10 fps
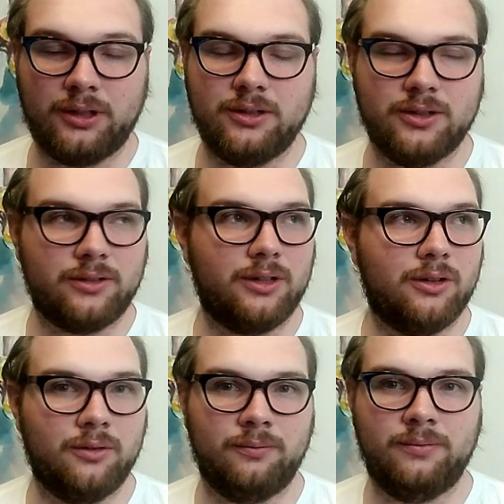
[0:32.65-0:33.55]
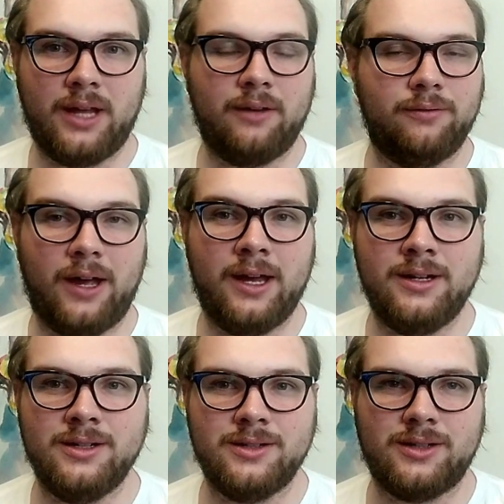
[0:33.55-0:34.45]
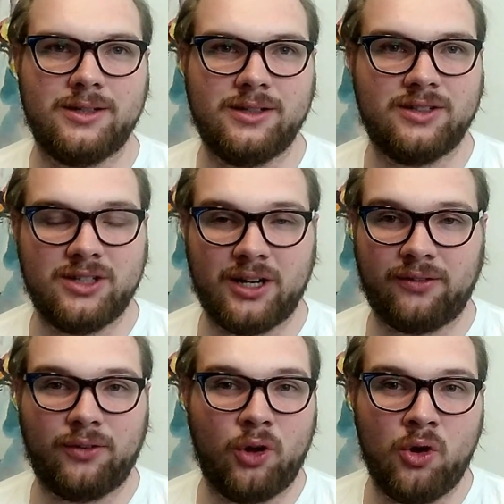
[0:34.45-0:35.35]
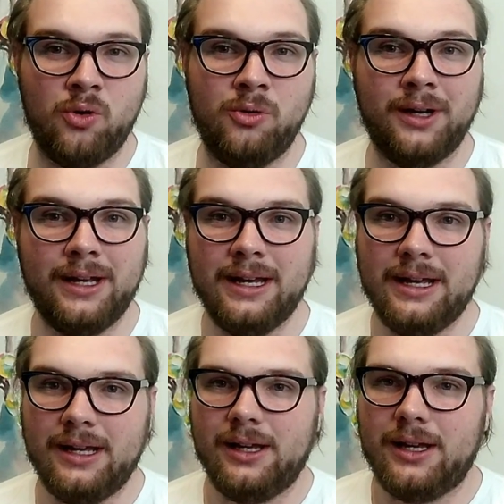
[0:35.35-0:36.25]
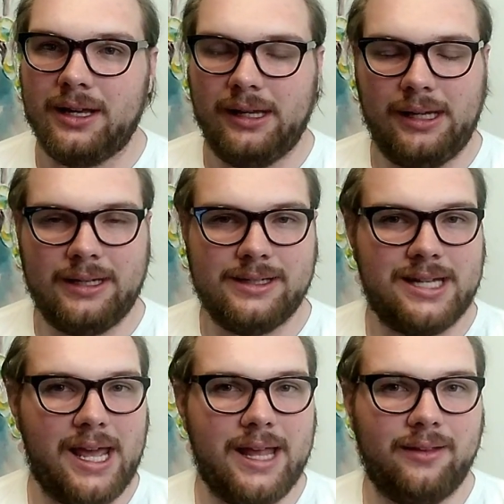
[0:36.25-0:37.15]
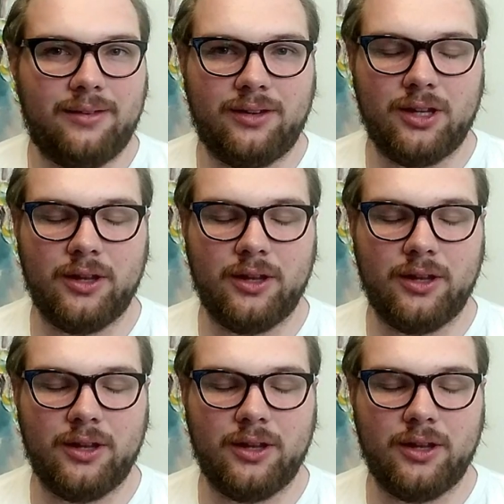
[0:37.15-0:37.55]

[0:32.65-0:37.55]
I could just go on with that for ages because it's just so intense.